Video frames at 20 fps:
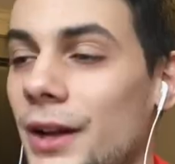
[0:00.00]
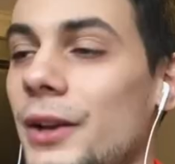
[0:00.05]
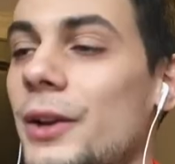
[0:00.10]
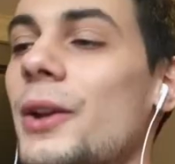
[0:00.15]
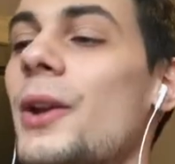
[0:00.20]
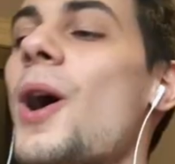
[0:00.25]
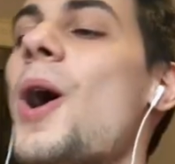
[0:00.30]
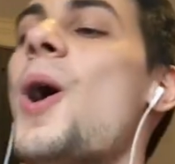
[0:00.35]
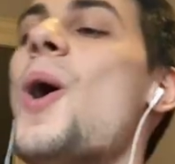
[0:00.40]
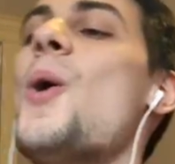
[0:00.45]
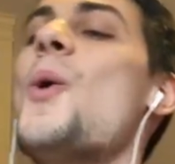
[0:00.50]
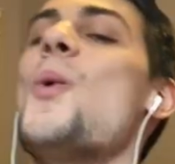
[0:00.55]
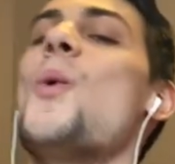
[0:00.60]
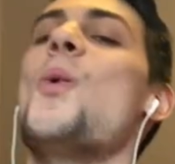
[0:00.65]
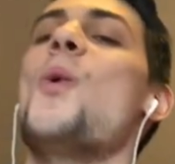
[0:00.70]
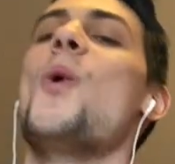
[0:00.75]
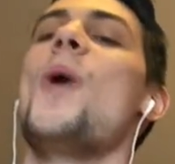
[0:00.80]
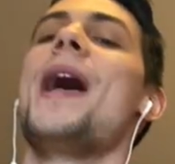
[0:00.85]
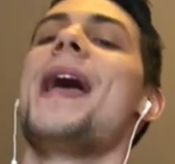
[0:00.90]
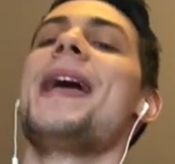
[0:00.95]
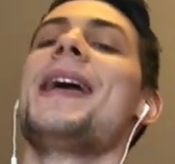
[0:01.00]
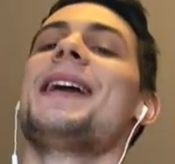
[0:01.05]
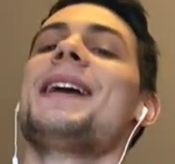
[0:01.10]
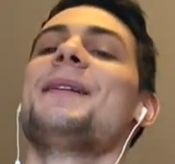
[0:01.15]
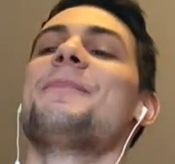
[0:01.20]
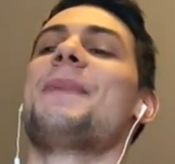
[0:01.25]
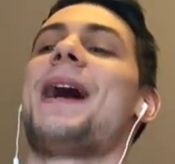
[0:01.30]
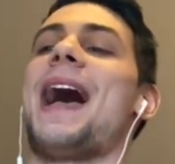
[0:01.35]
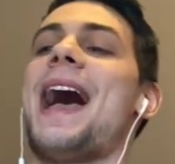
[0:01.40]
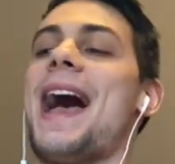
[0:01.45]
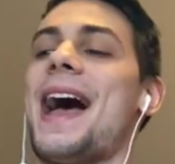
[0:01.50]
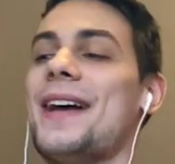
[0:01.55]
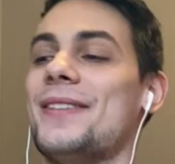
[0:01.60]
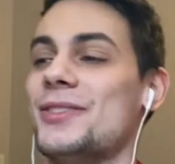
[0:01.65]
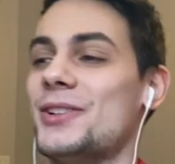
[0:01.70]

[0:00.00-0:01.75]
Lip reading: No way, man.